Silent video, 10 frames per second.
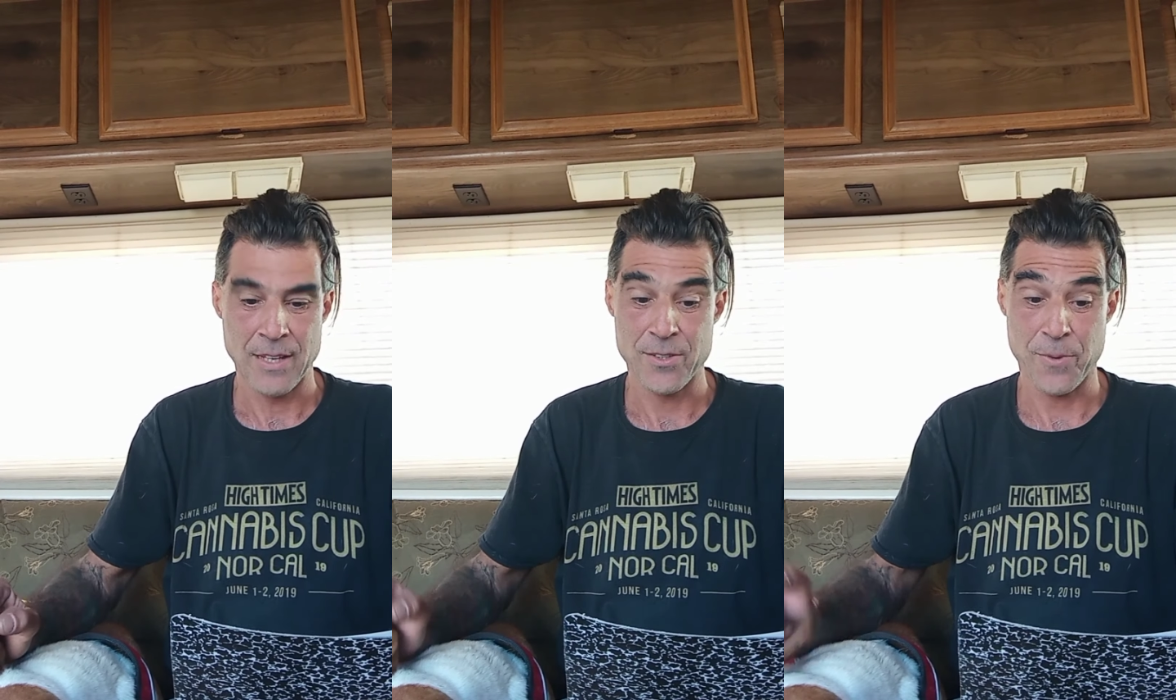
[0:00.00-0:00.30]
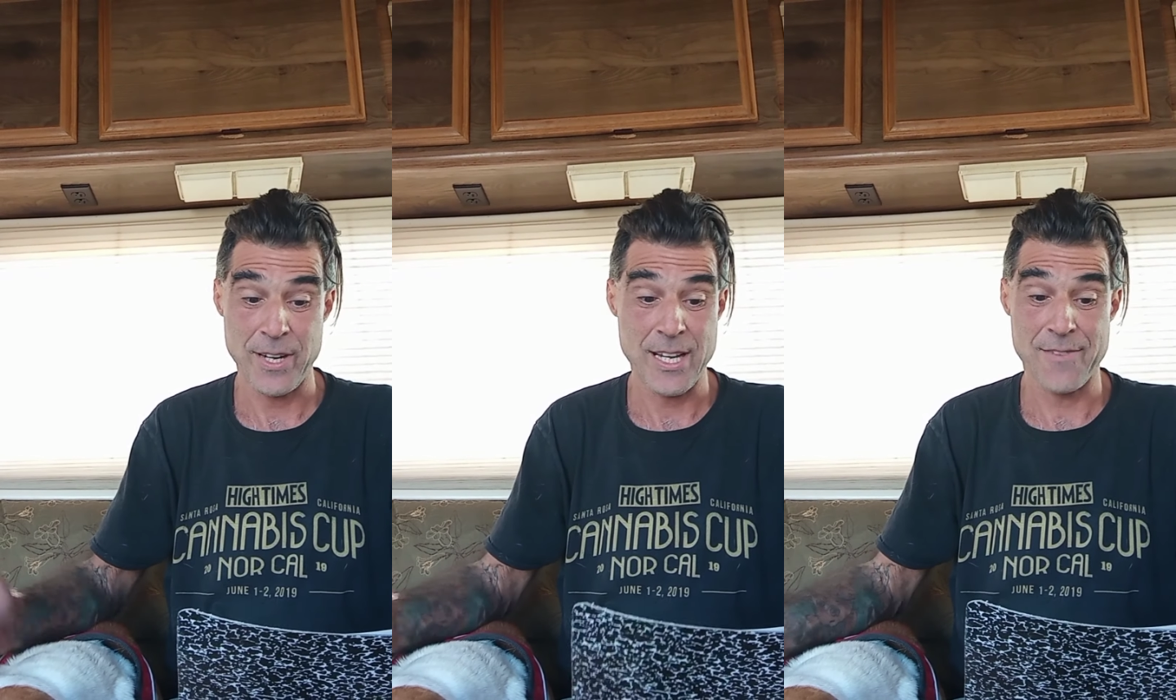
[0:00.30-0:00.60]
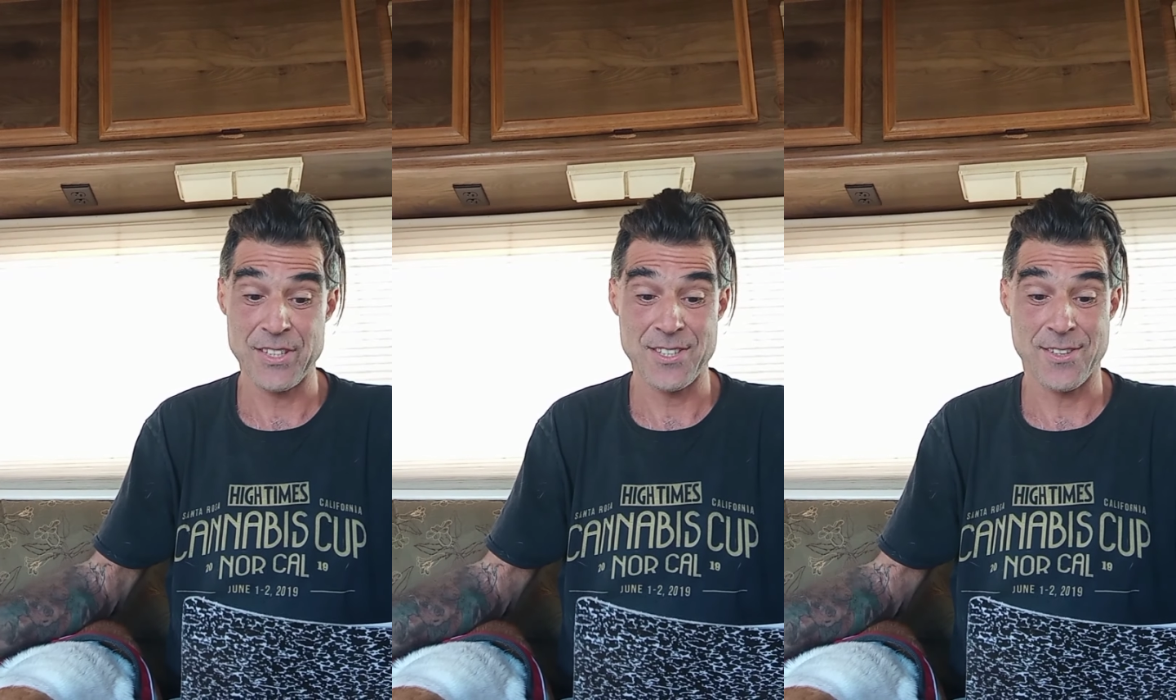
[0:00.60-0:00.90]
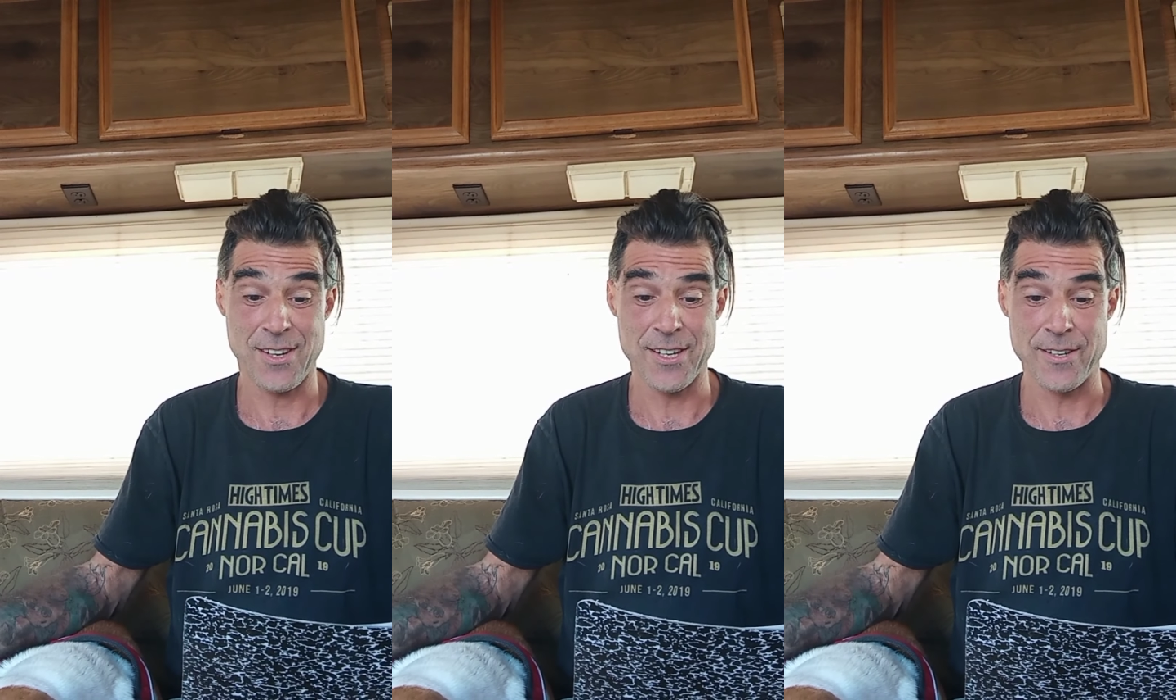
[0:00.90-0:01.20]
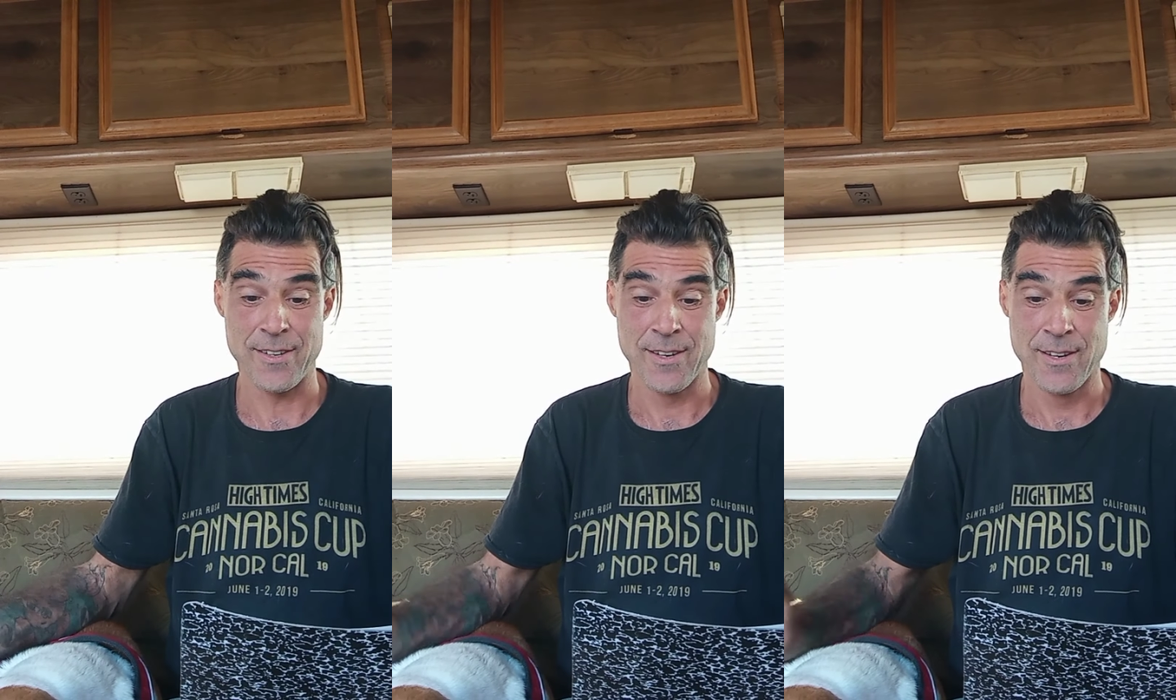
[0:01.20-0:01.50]
So where do you even
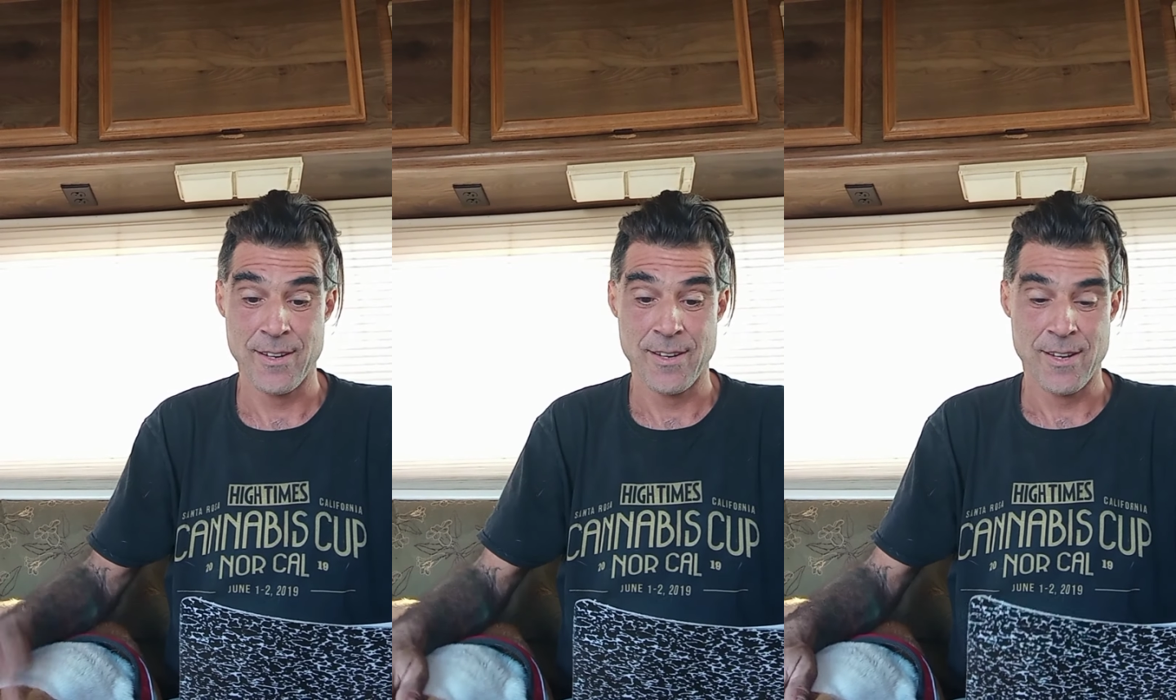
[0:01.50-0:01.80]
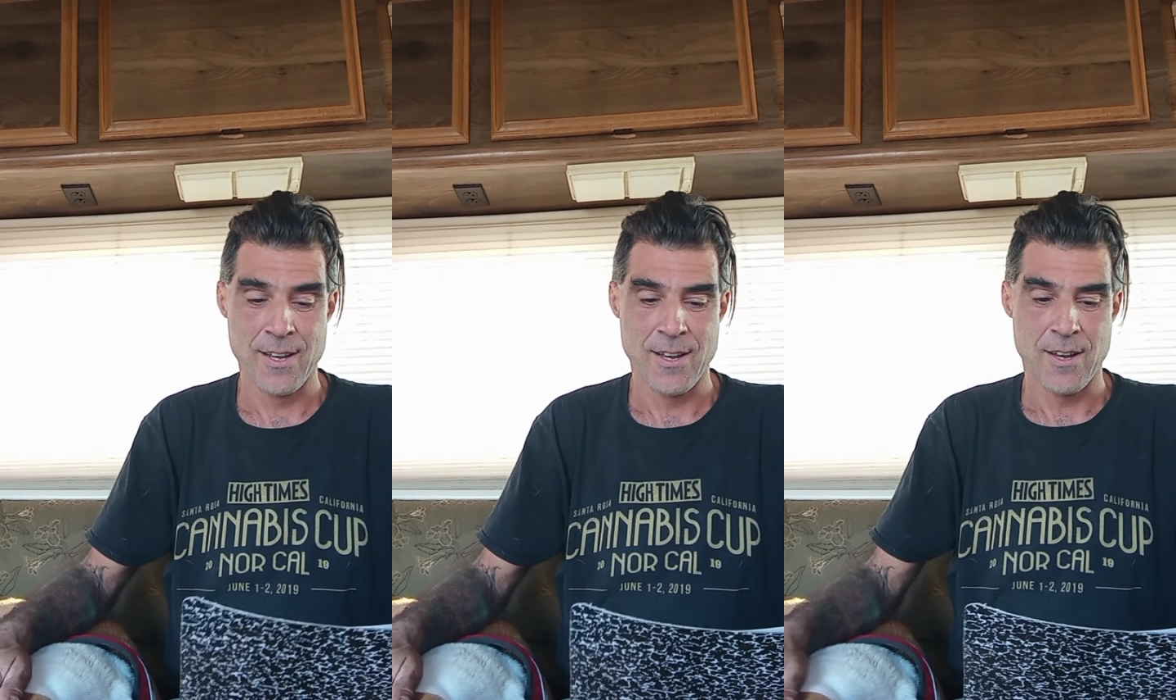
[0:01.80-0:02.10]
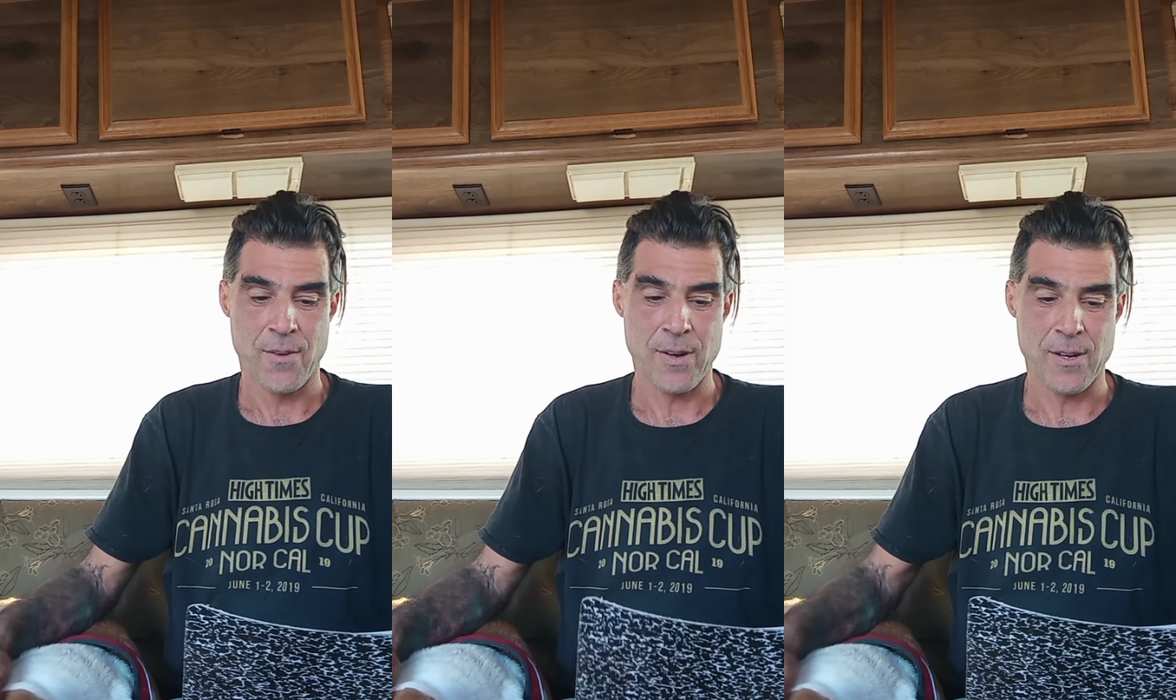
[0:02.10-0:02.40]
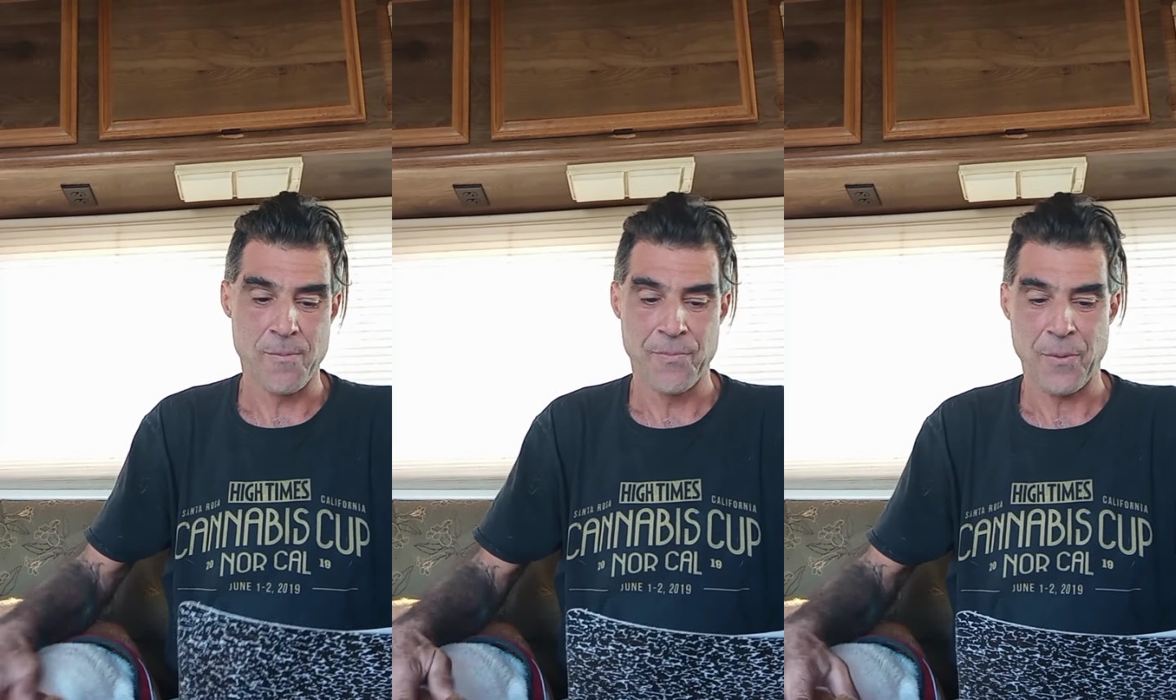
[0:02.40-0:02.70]
start? Well,